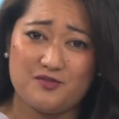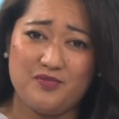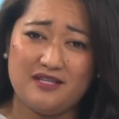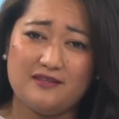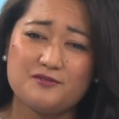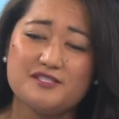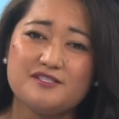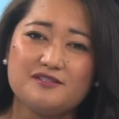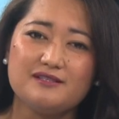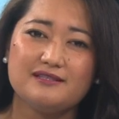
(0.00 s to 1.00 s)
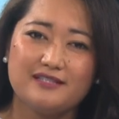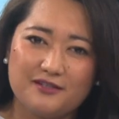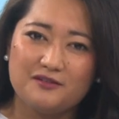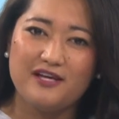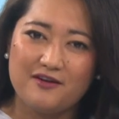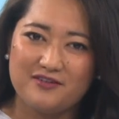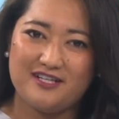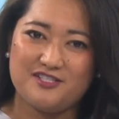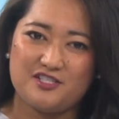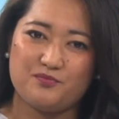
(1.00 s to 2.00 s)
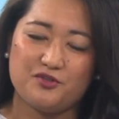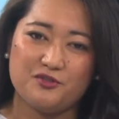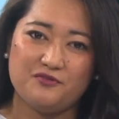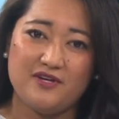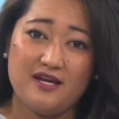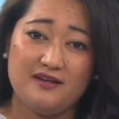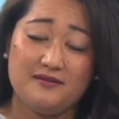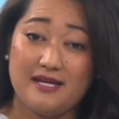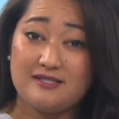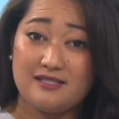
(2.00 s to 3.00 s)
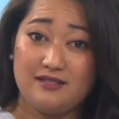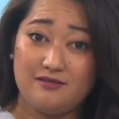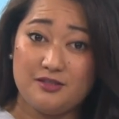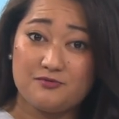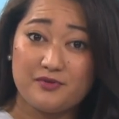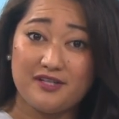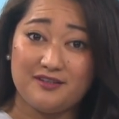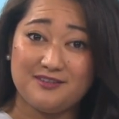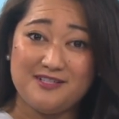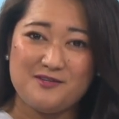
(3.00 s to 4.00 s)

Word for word: but there's still little evidence to prove Nessie is real.